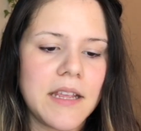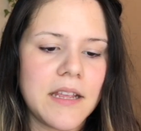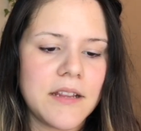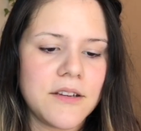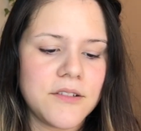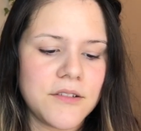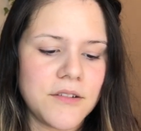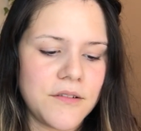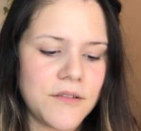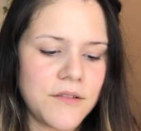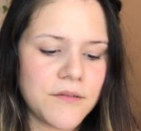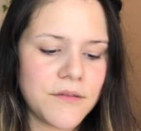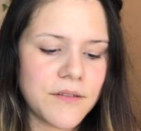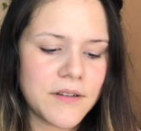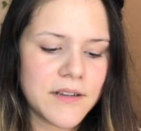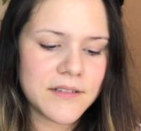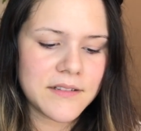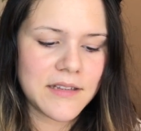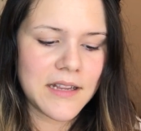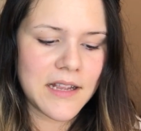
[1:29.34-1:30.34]
can't show you
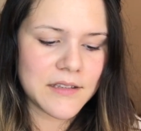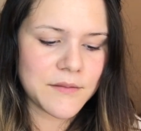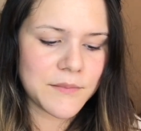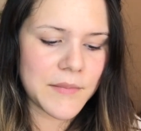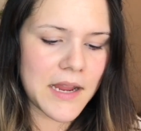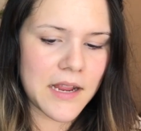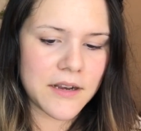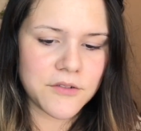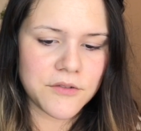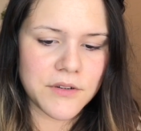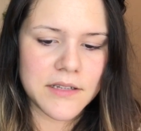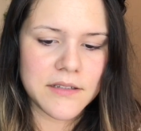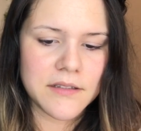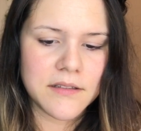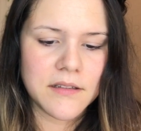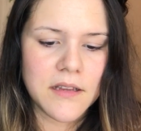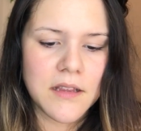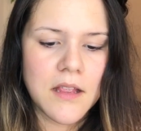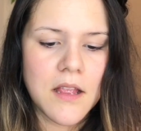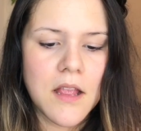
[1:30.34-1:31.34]
because it has my
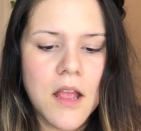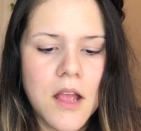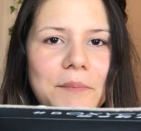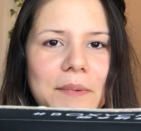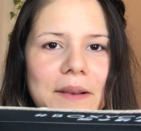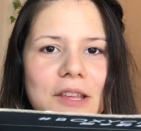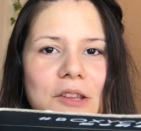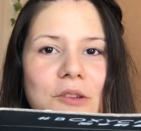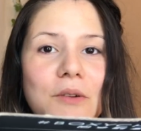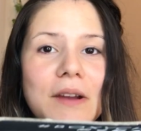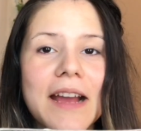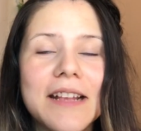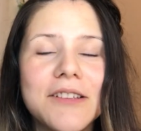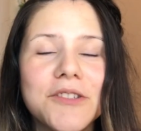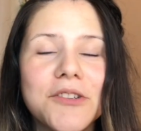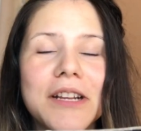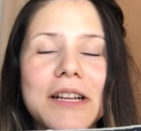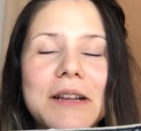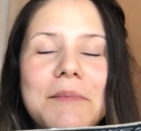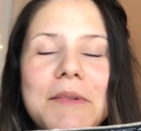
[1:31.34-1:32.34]
address. But you
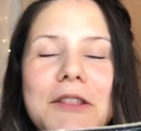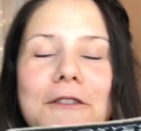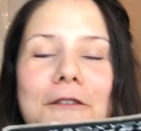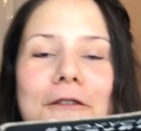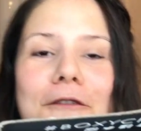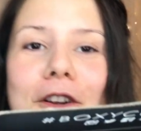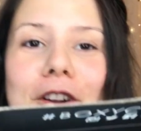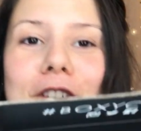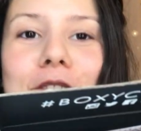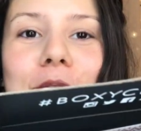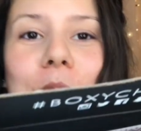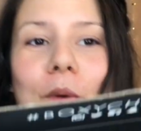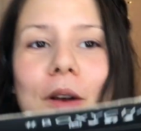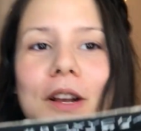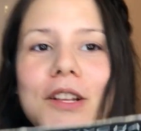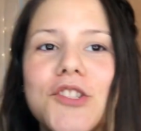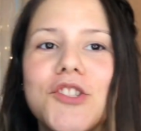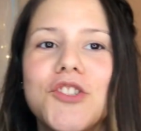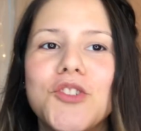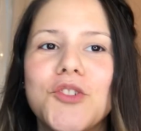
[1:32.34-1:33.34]
guys are gonna be the first
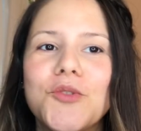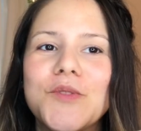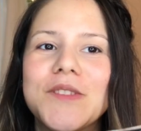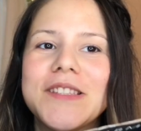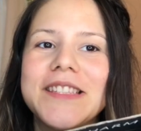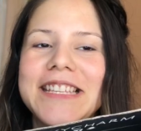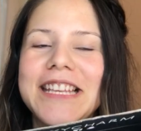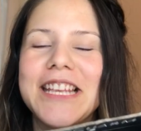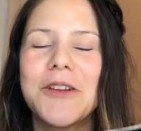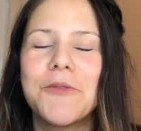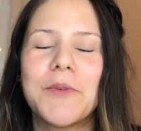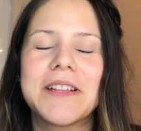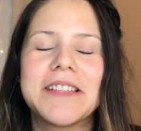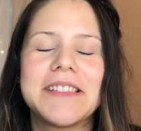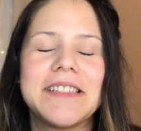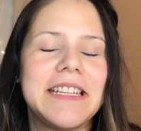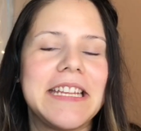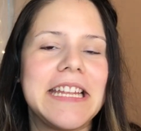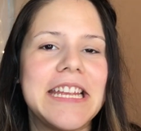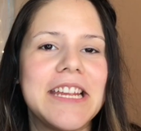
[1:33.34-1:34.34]
ones to see
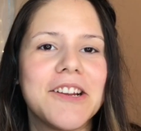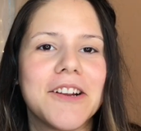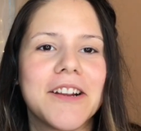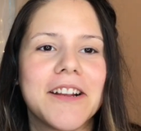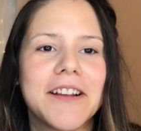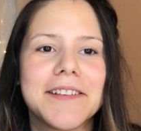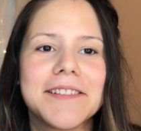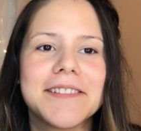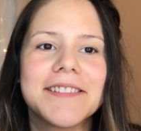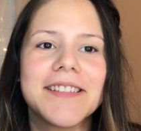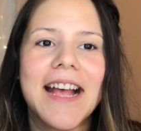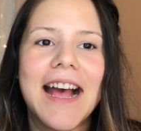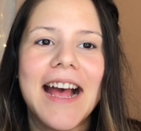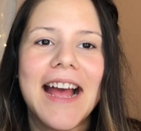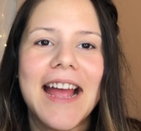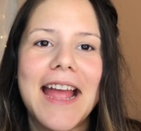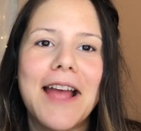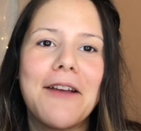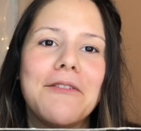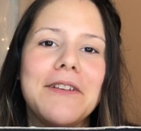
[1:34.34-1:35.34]
what's in here because
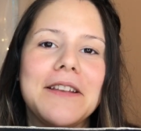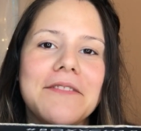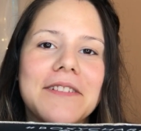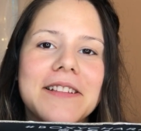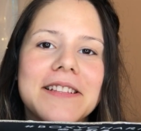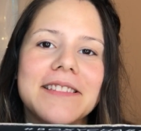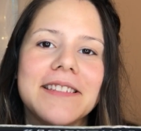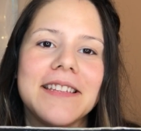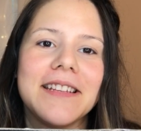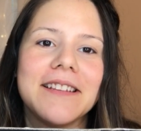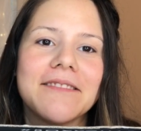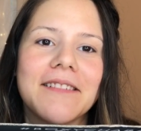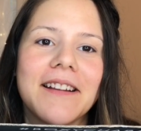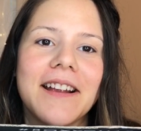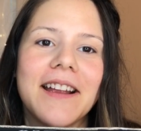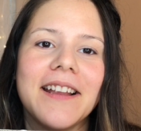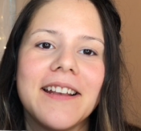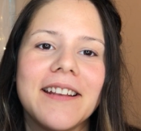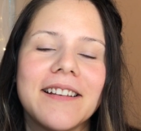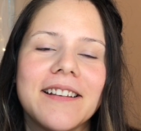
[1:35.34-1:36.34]
I haven't even seen,
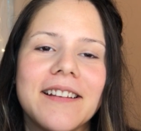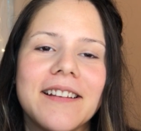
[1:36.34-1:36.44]
right?